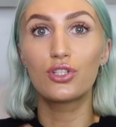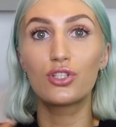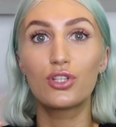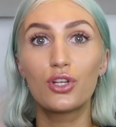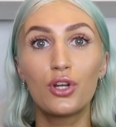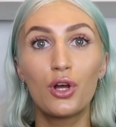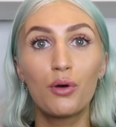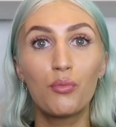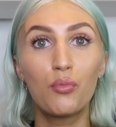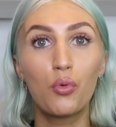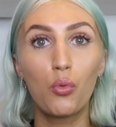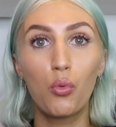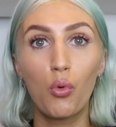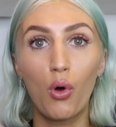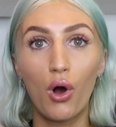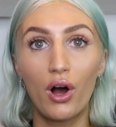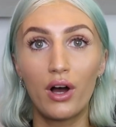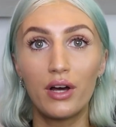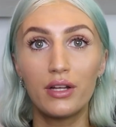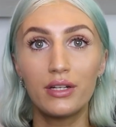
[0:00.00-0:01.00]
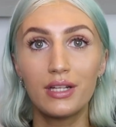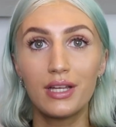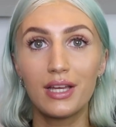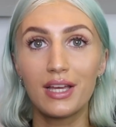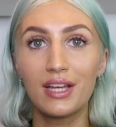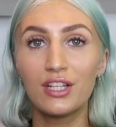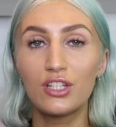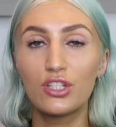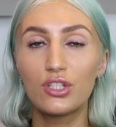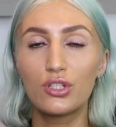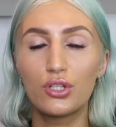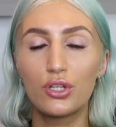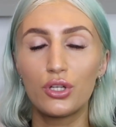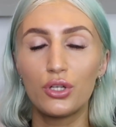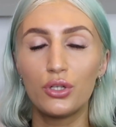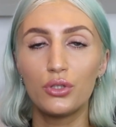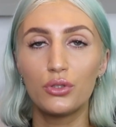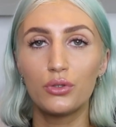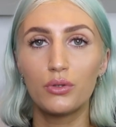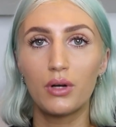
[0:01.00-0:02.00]
So number one is
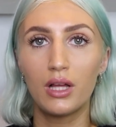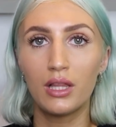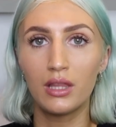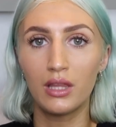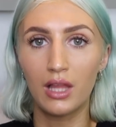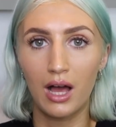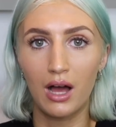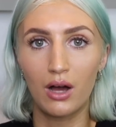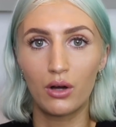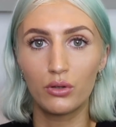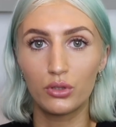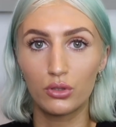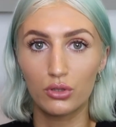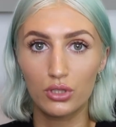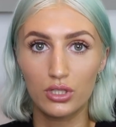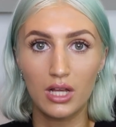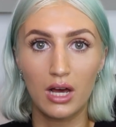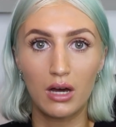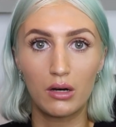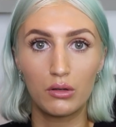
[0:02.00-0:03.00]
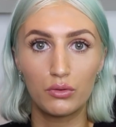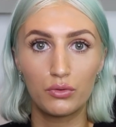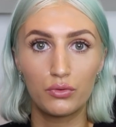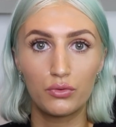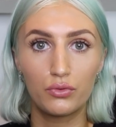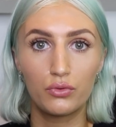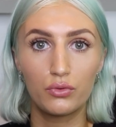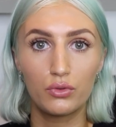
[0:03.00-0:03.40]
to allow yourself